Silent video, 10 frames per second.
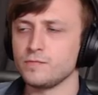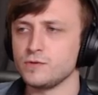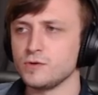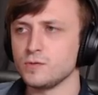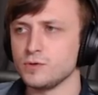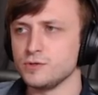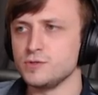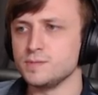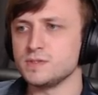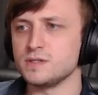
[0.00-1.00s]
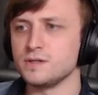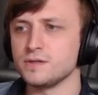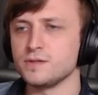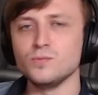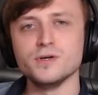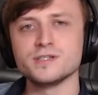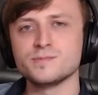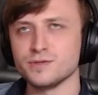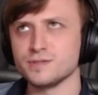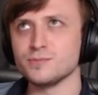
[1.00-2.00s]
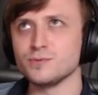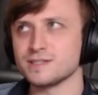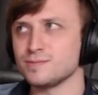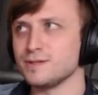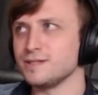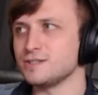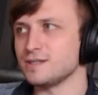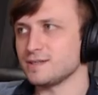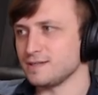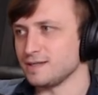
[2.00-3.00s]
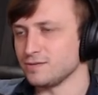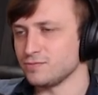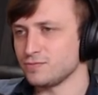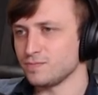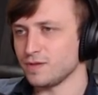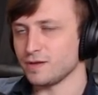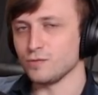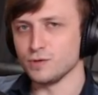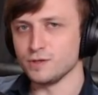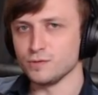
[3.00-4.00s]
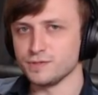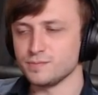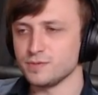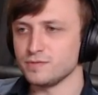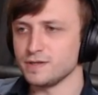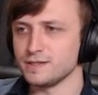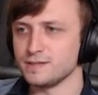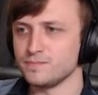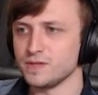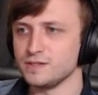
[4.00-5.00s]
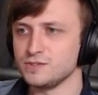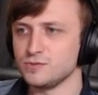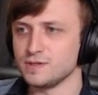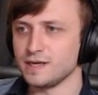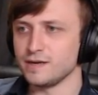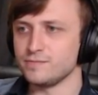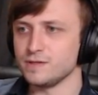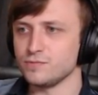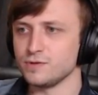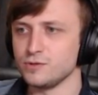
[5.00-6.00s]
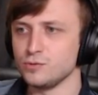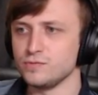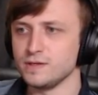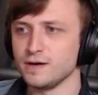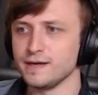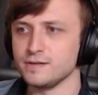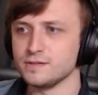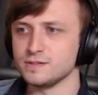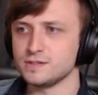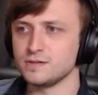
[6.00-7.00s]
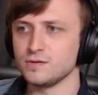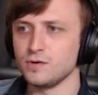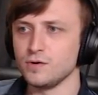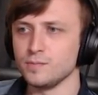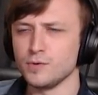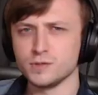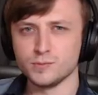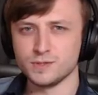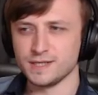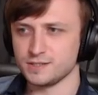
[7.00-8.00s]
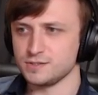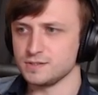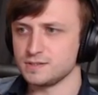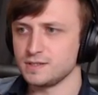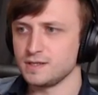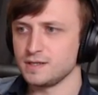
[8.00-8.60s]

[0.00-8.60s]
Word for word: If you don't know what UDIMs are, the worst possible explanation I can give, like really oversimplified, is you can have different UV islands on multiple textures.